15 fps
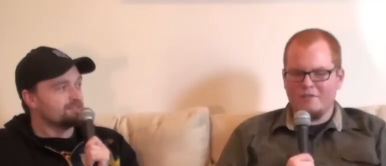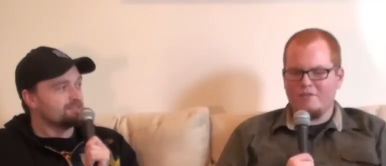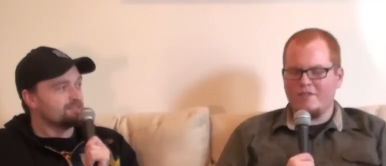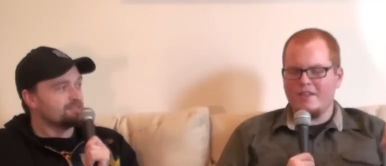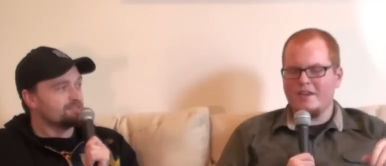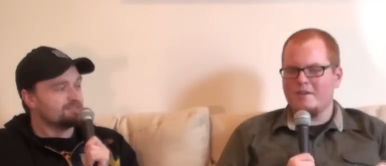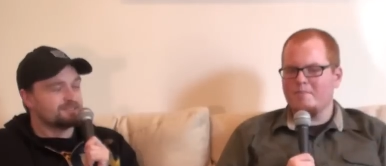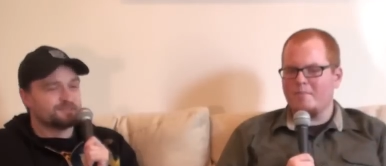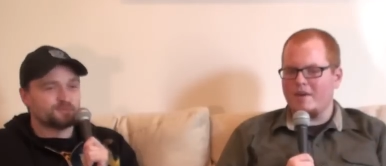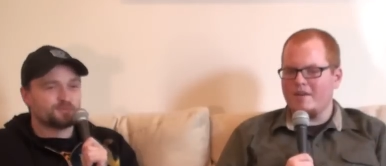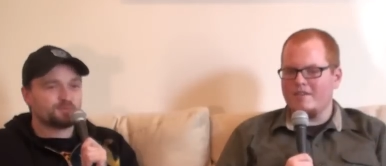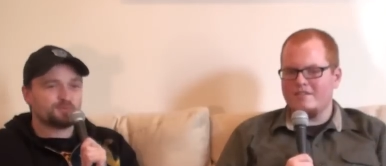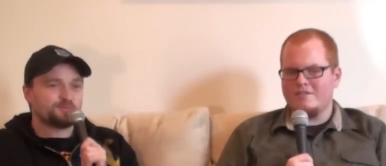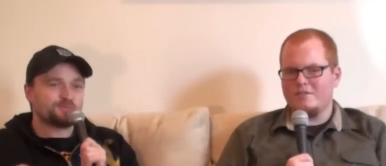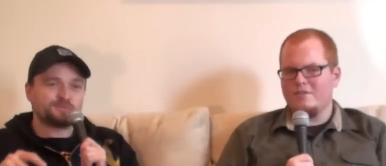Speaker 1: You're flinging
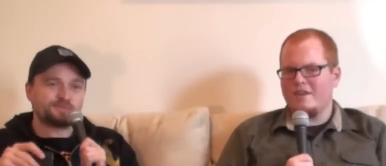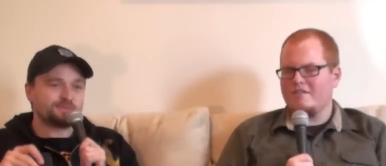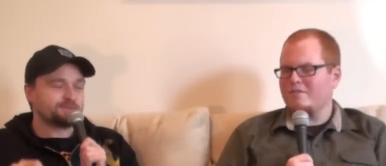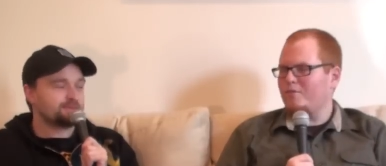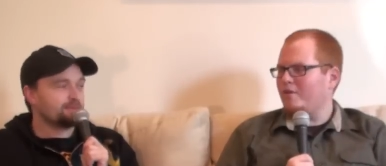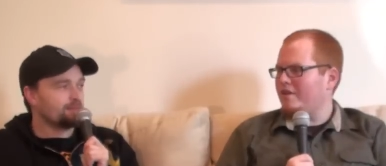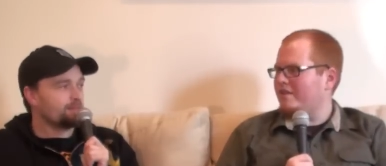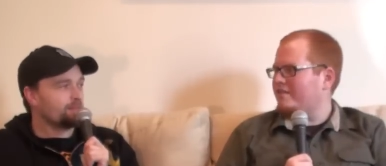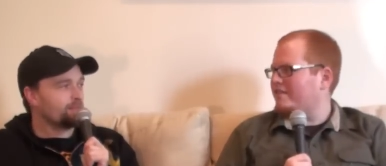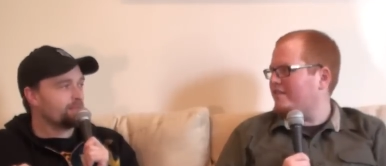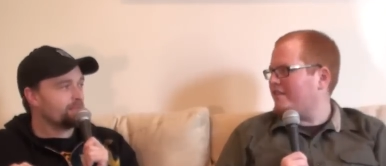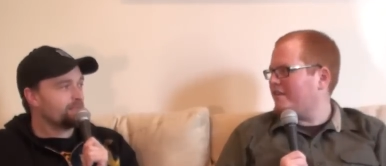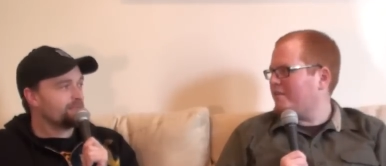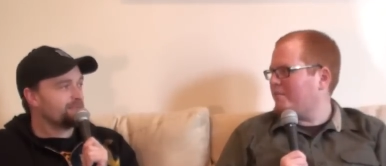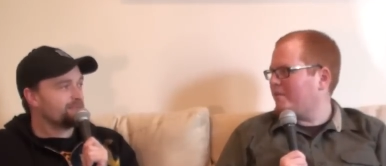birds. Who doesn't want to
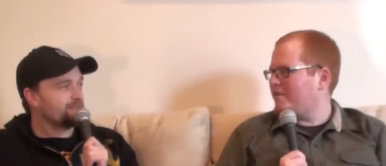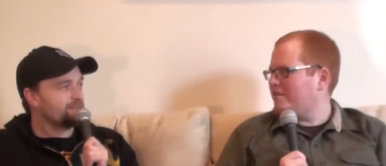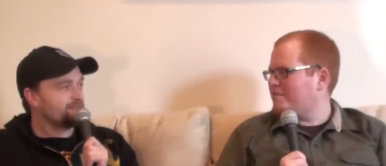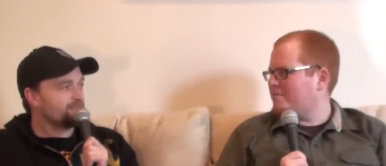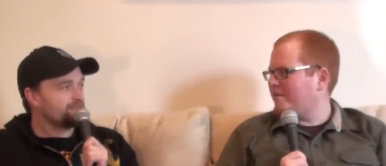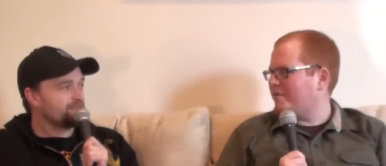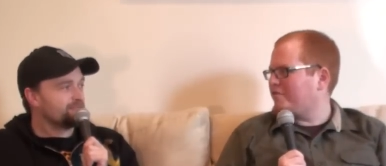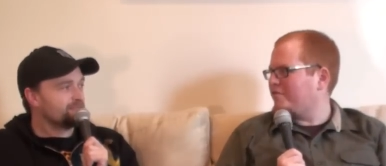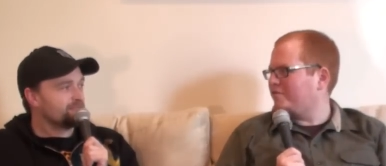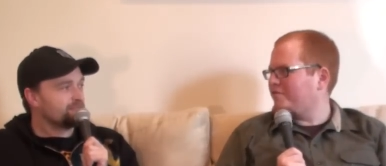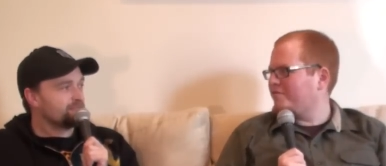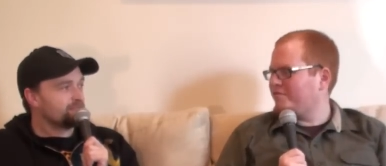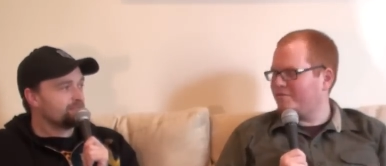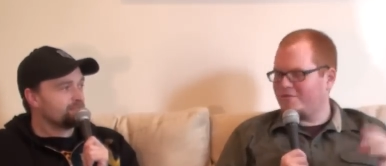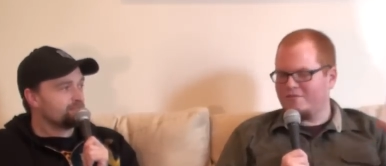kill birds by f-
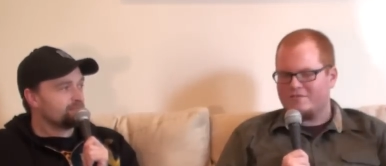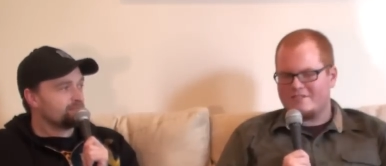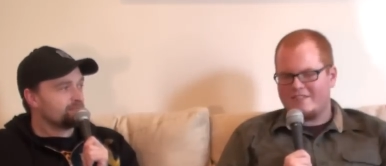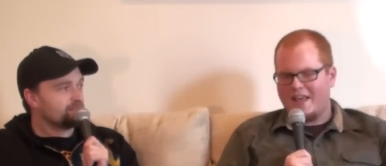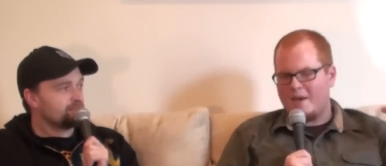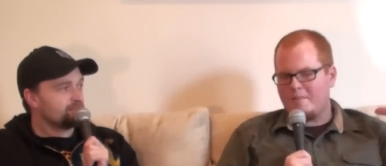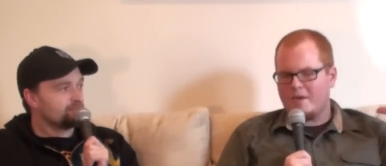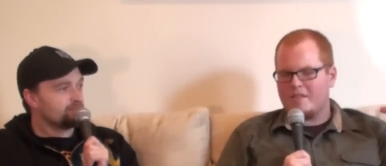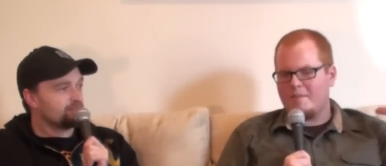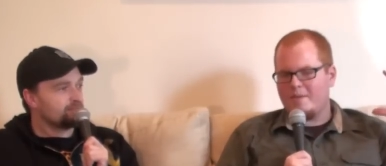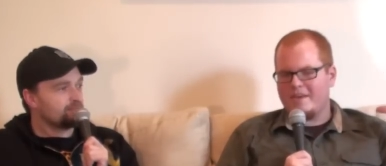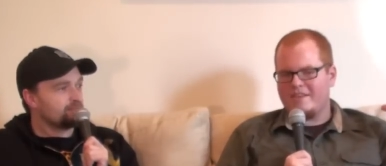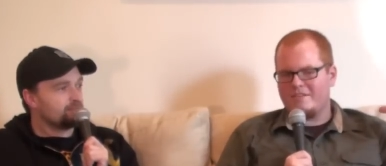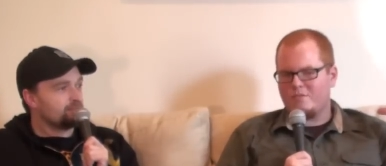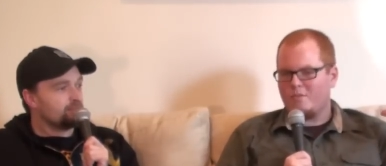slamming them
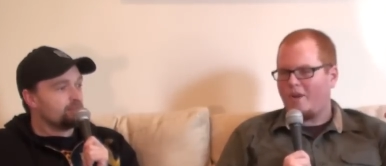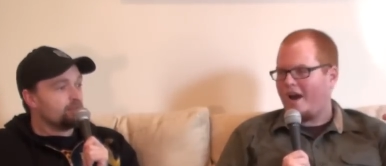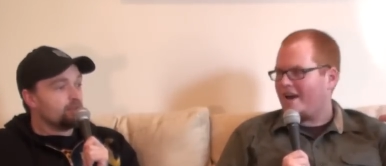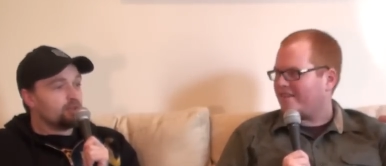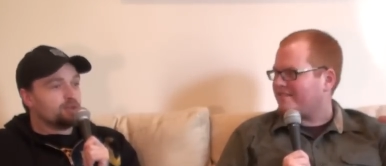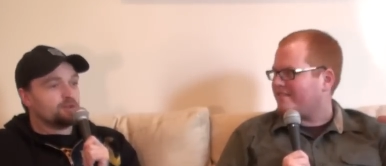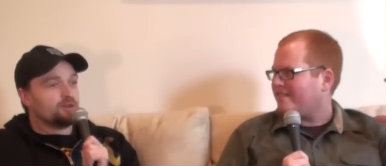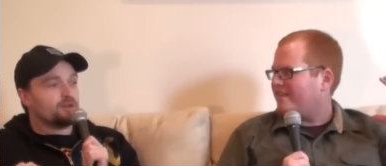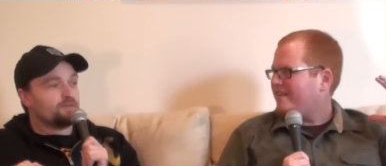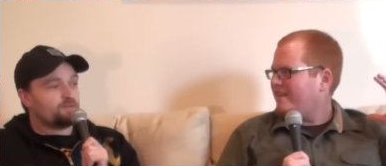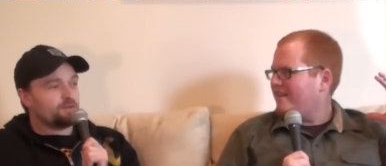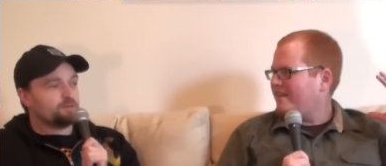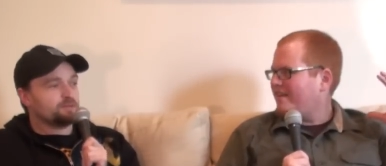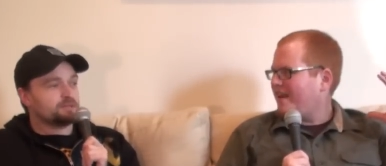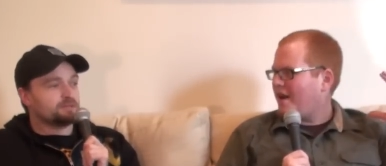against rocks? No,
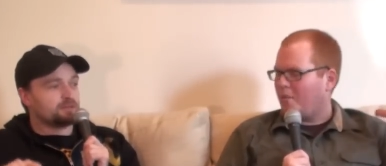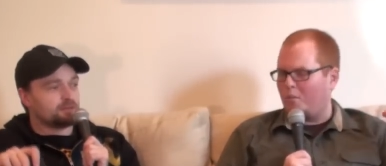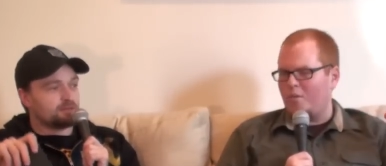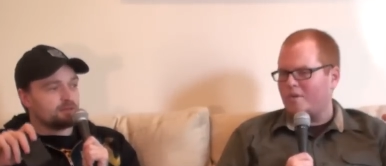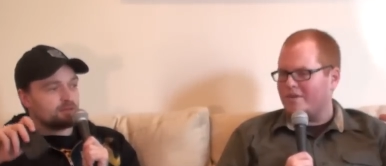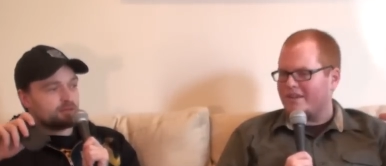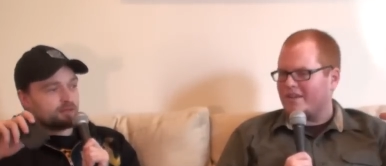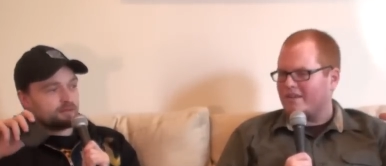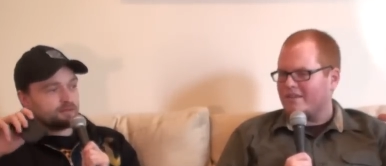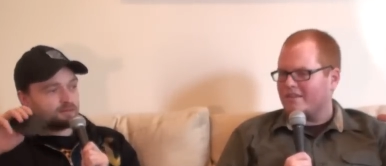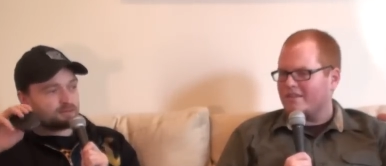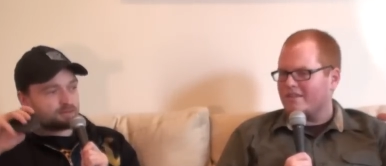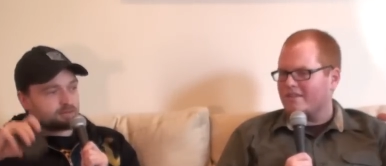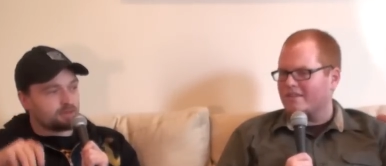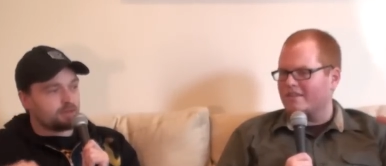if it was and wood,
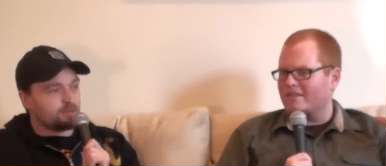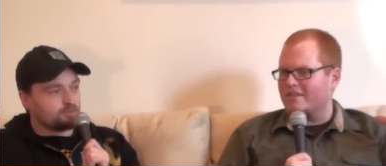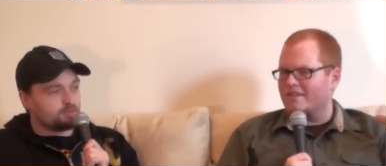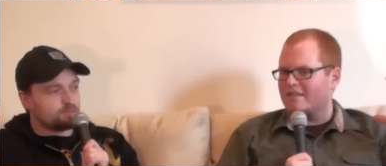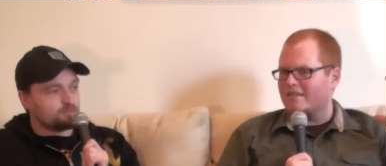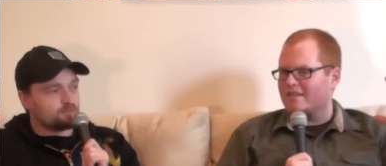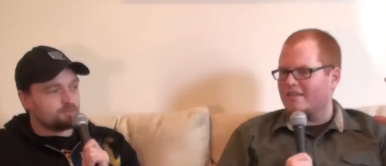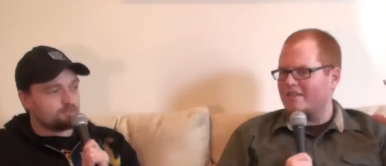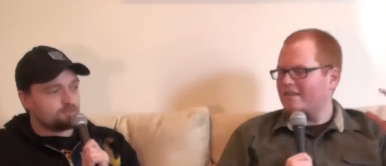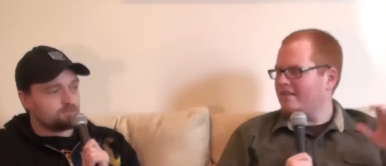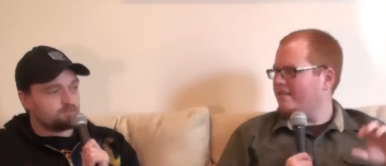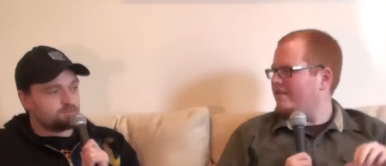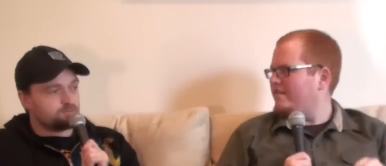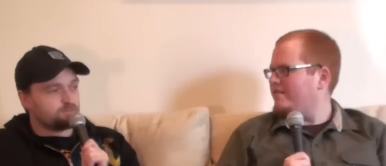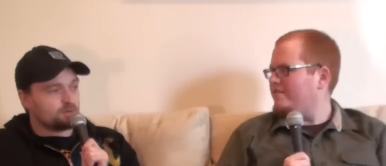
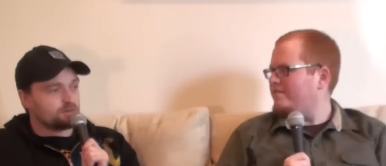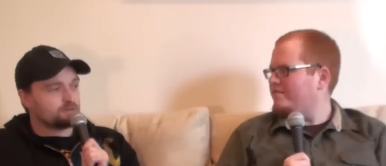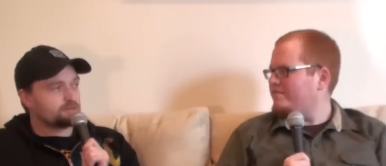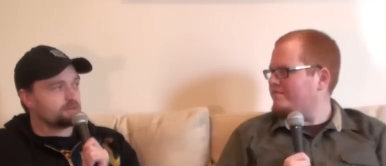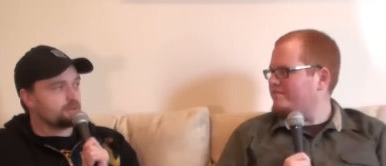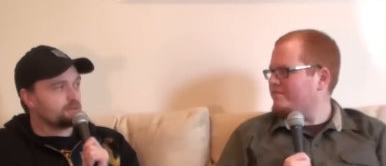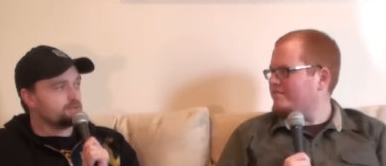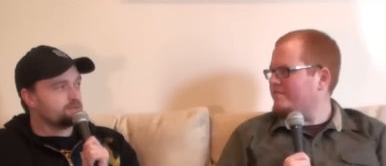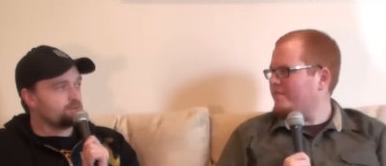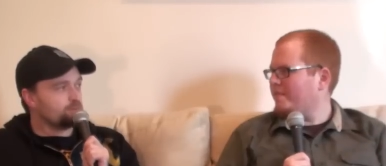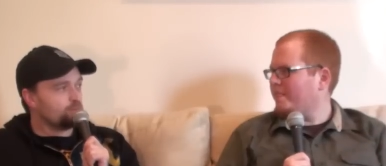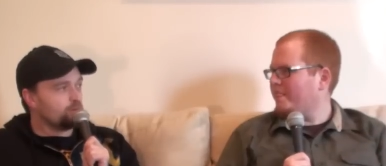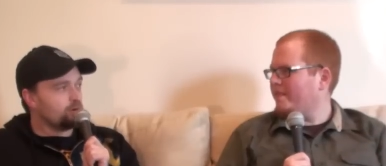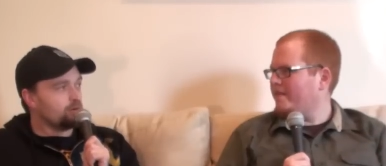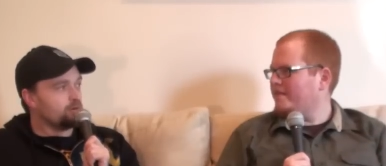
Speaker 2: slam birds against the
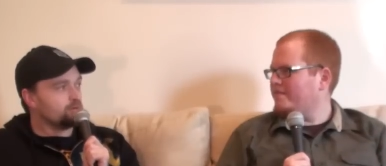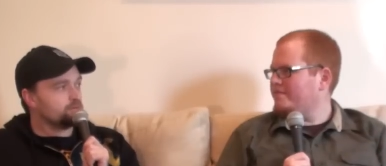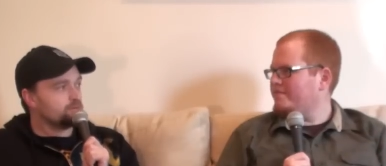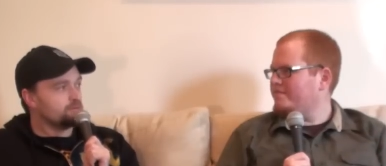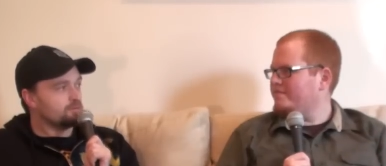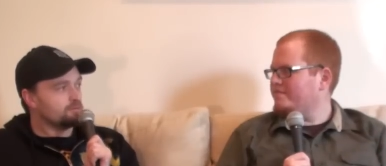wall.